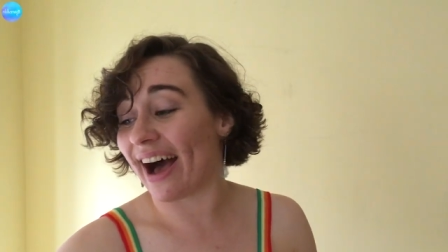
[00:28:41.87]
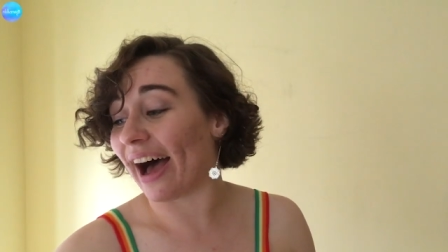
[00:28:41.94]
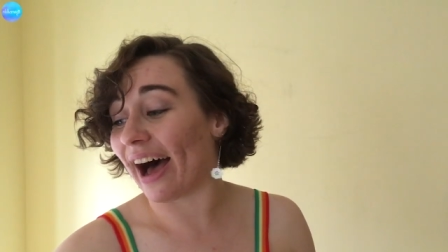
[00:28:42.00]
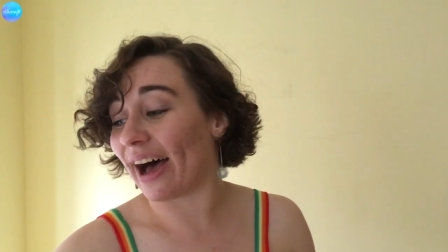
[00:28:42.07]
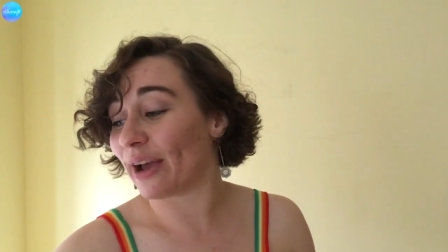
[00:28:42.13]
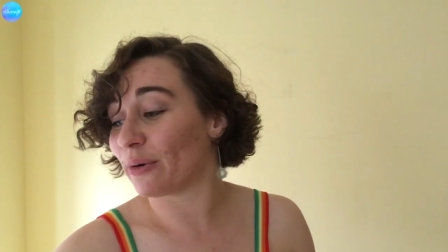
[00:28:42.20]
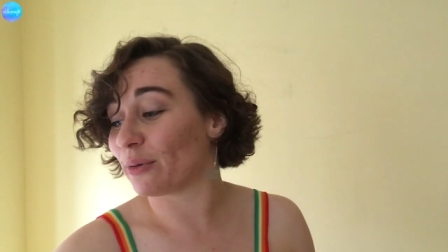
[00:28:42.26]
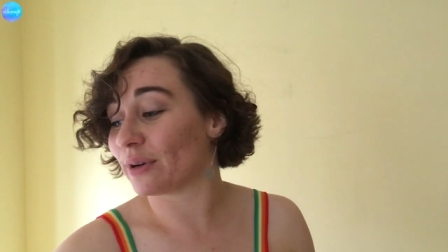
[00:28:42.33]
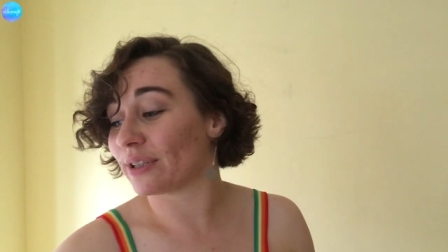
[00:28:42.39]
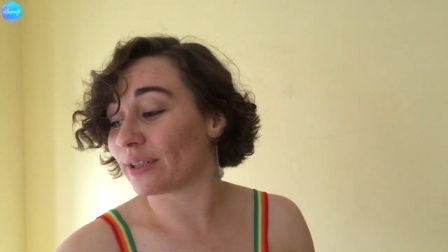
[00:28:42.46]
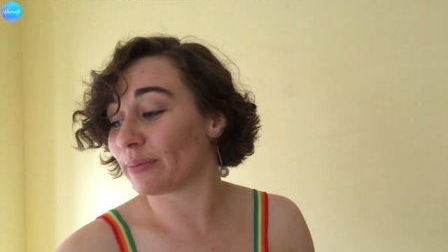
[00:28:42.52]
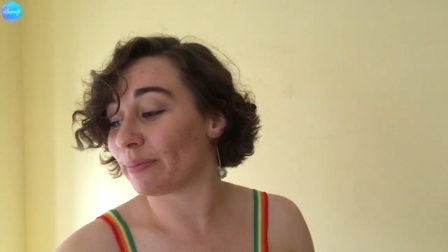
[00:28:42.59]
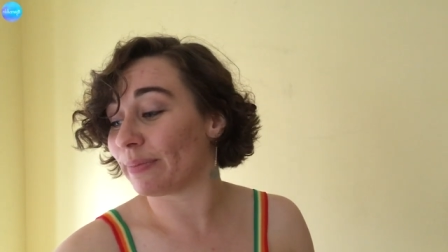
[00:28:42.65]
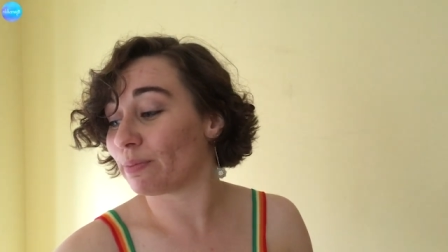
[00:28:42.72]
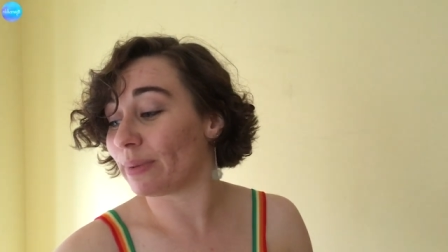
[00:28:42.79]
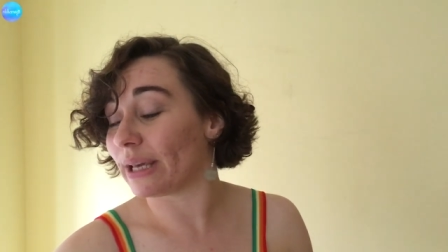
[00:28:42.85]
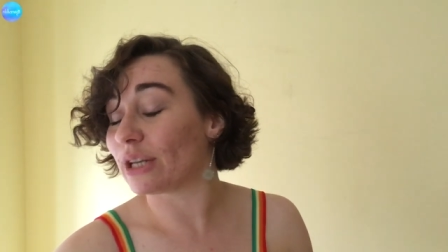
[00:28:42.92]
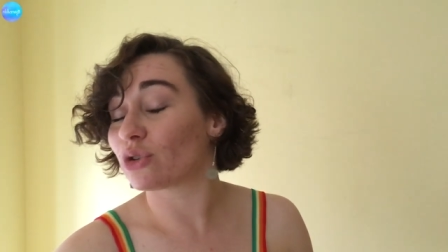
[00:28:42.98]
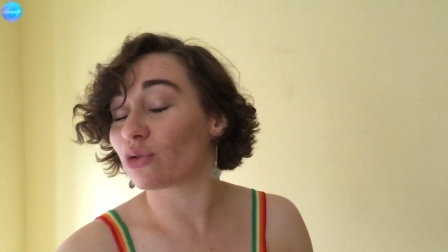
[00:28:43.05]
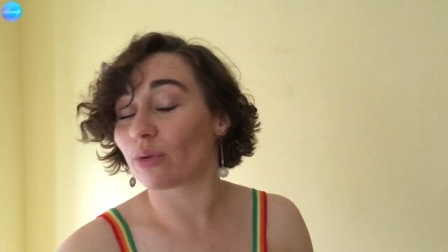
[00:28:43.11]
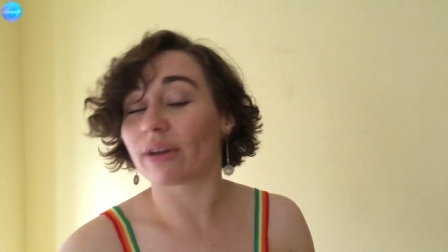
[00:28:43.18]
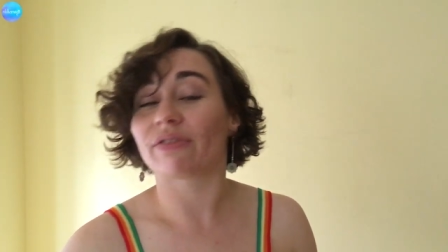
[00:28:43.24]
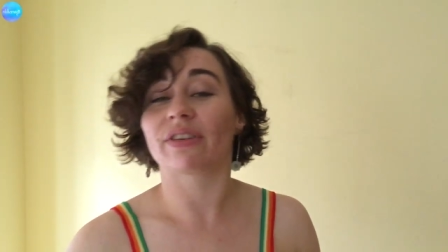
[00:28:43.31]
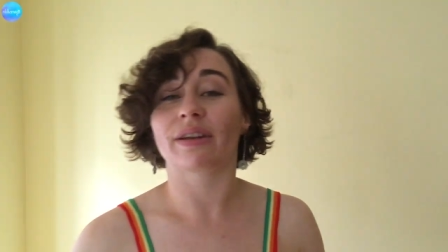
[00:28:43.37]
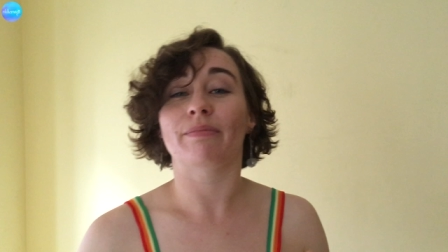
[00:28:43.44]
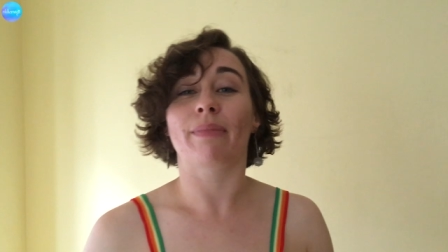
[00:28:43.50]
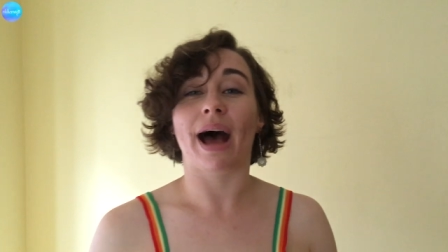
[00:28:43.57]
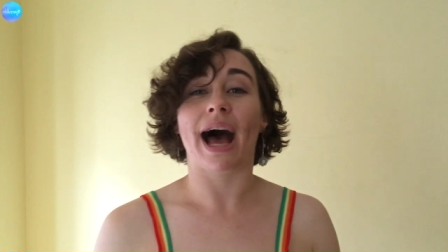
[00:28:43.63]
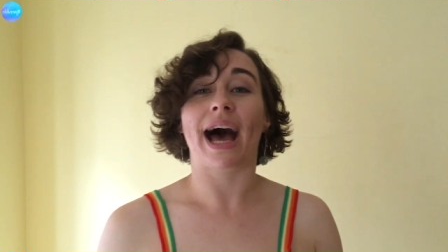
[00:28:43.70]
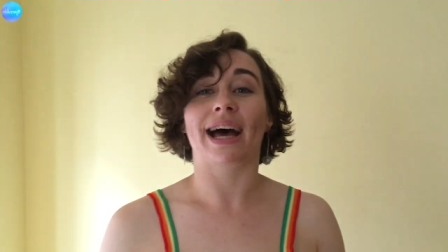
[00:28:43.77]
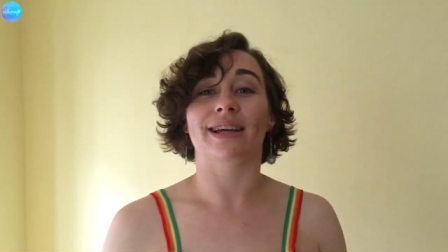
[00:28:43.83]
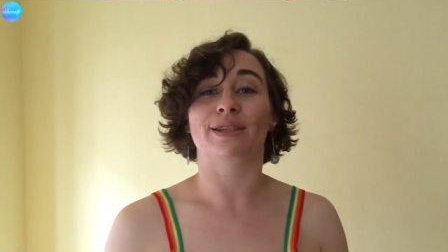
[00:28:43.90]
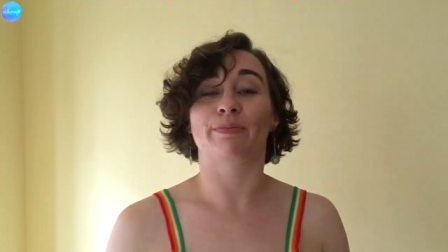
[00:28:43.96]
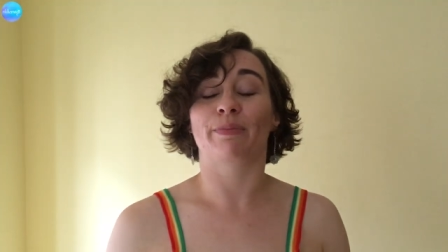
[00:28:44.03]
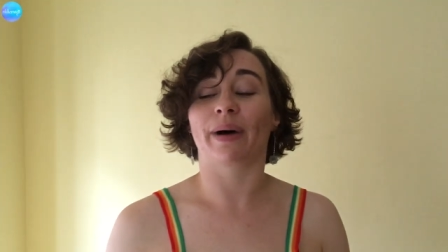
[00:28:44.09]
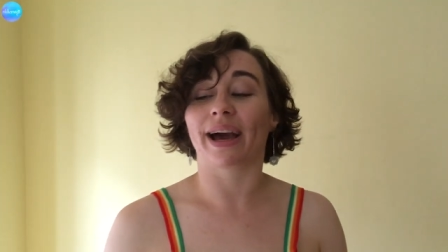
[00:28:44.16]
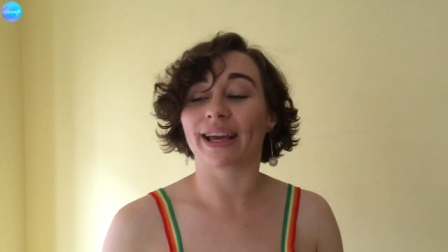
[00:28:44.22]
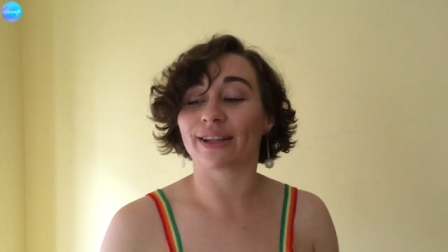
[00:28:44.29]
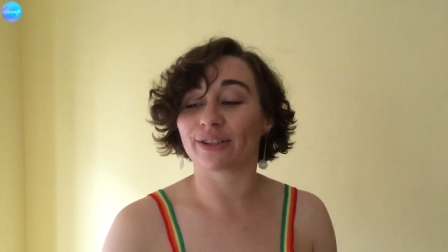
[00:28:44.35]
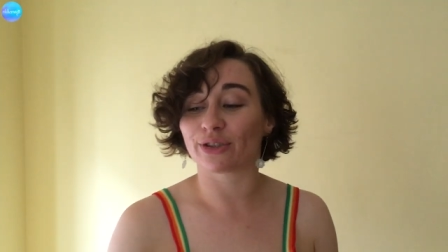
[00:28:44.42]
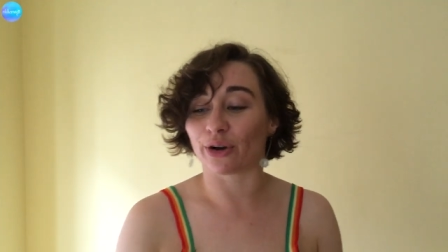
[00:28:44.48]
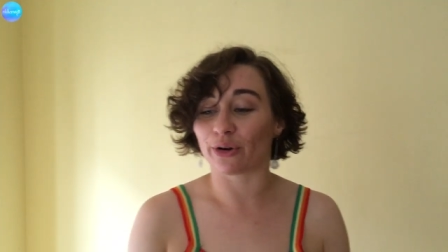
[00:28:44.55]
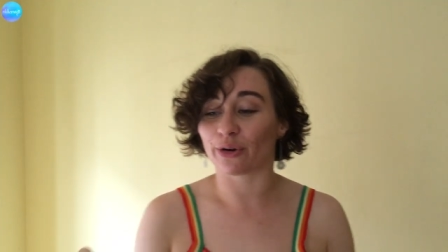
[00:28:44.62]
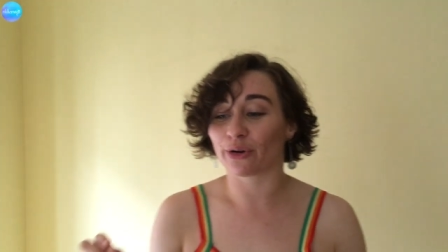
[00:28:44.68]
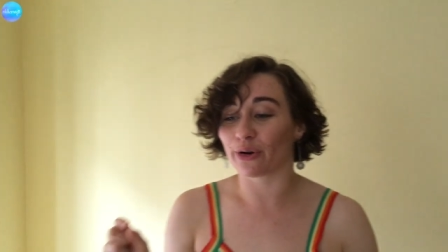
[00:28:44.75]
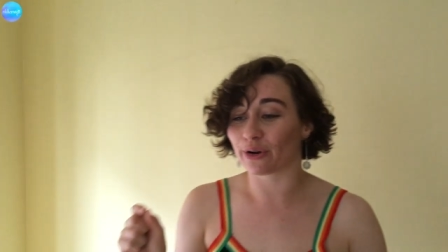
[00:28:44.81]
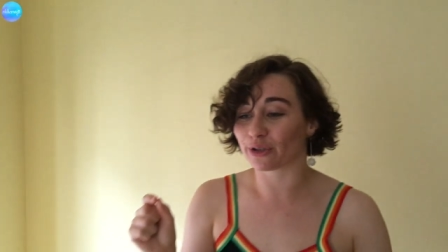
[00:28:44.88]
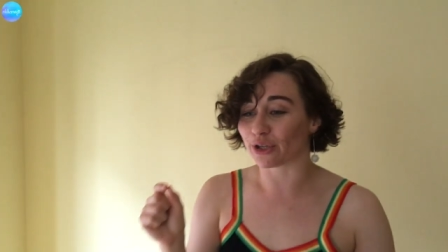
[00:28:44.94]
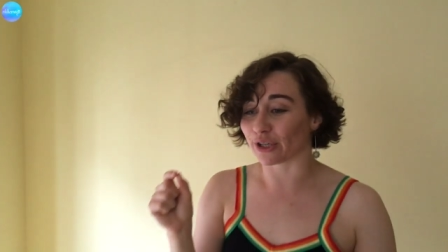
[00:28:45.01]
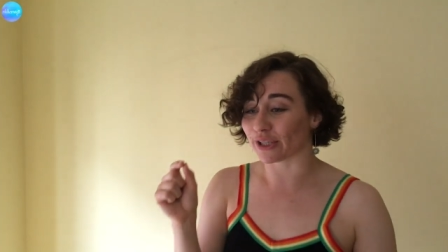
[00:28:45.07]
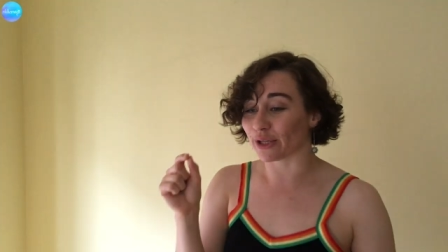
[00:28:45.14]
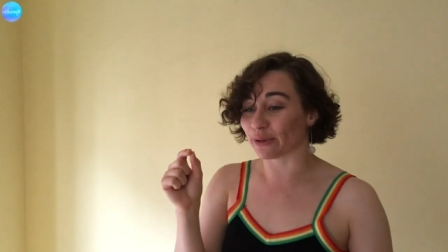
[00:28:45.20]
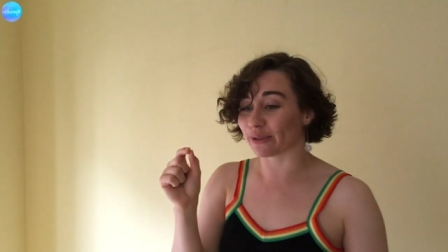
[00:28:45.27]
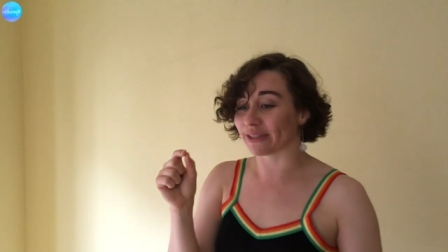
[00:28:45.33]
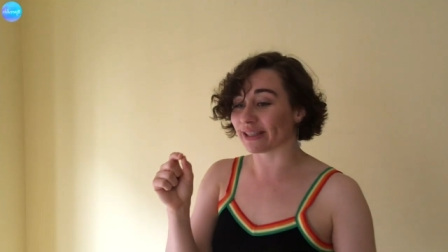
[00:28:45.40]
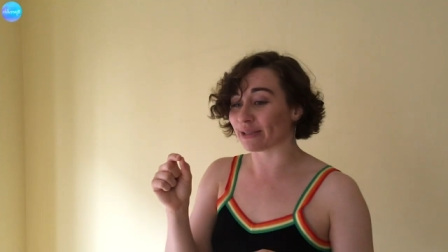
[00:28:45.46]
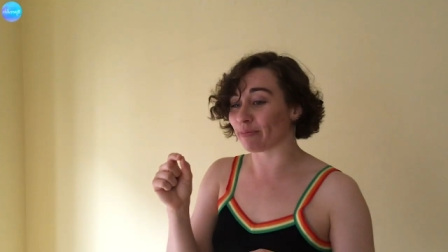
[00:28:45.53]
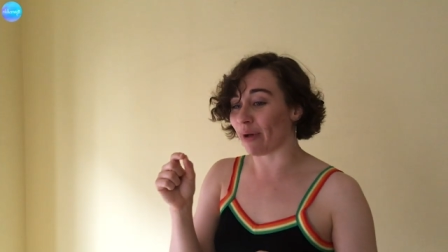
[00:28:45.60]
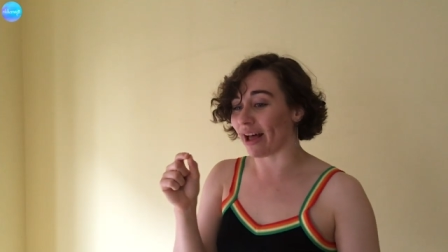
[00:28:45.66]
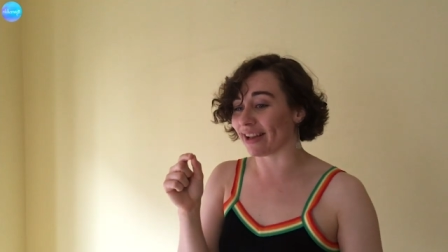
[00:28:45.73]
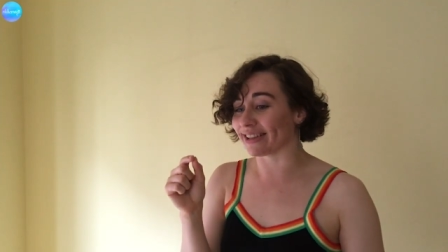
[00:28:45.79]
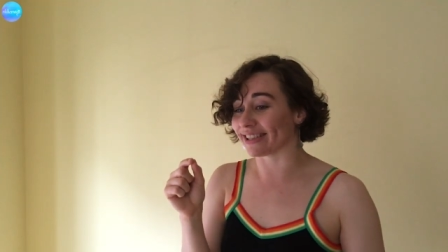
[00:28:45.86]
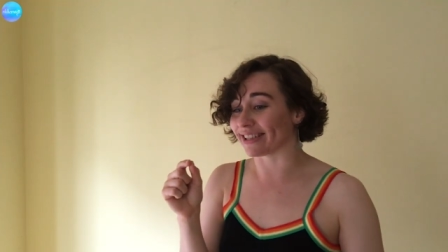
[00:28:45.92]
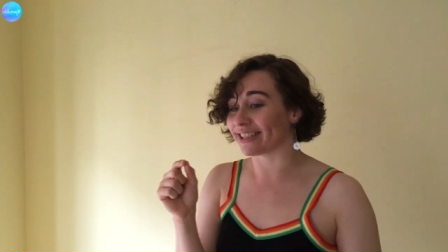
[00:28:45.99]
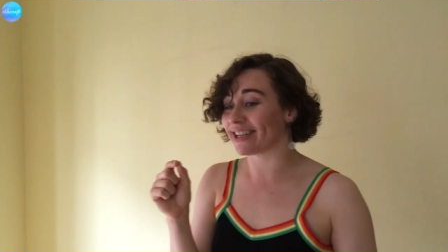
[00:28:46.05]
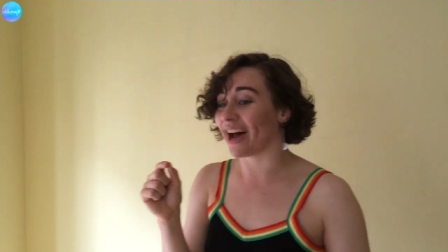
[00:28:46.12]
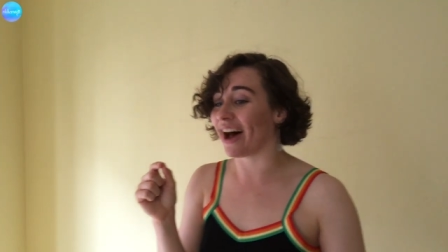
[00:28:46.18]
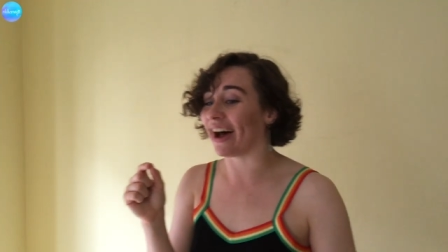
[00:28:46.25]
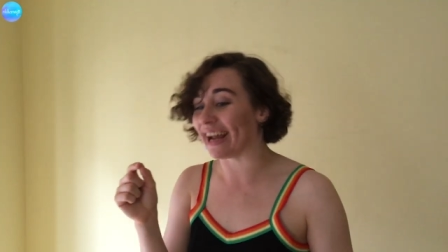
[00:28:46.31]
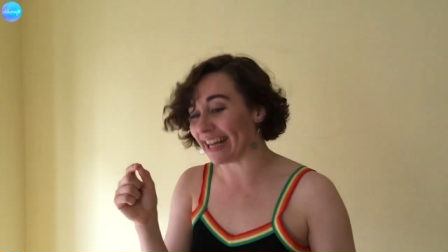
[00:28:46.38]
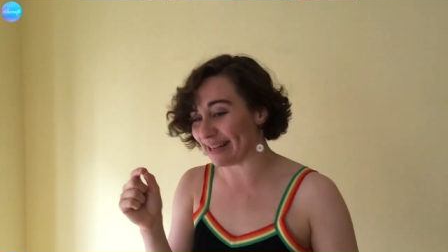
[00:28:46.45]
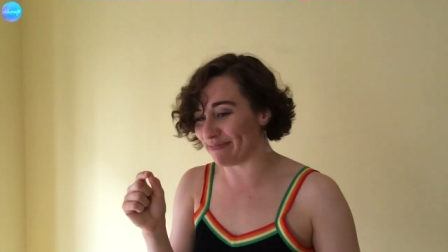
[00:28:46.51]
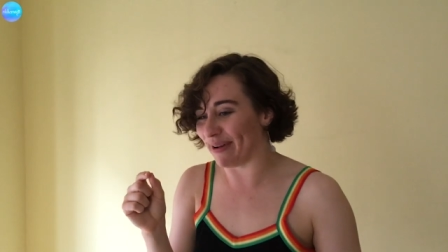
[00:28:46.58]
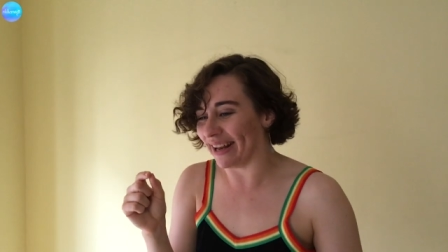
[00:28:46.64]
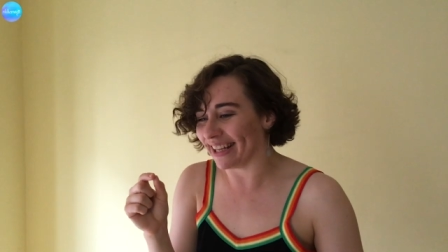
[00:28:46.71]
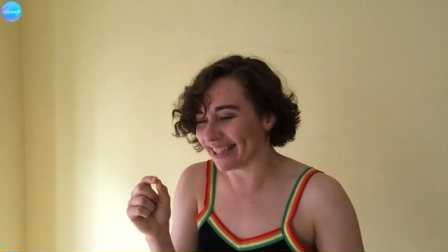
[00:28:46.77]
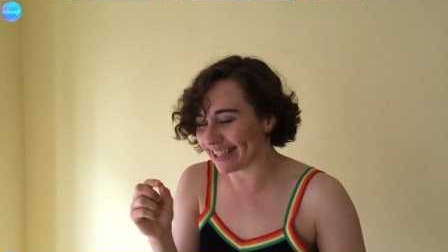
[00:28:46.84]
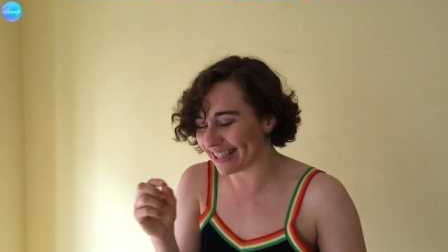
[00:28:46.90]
I would be driven mad by Jungkook just loses his balance a tiny bit and